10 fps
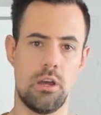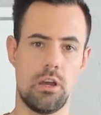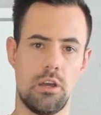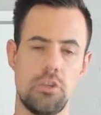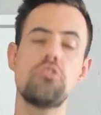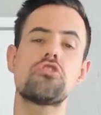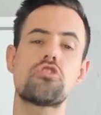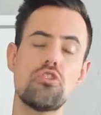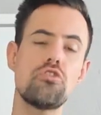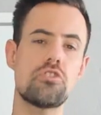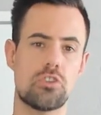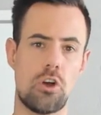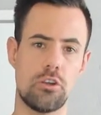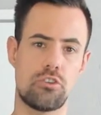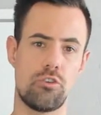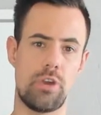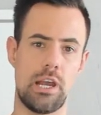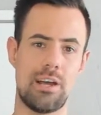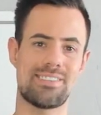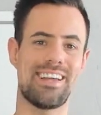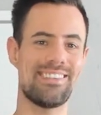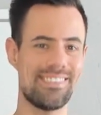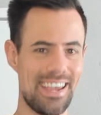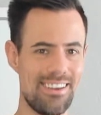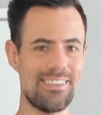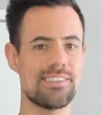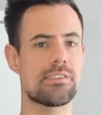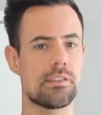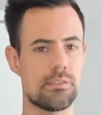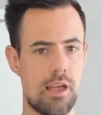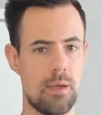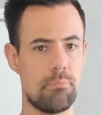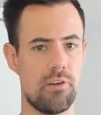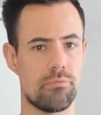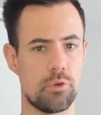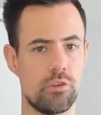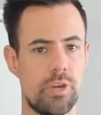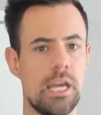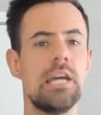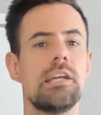You soon start to realize that Tenet is the type of movie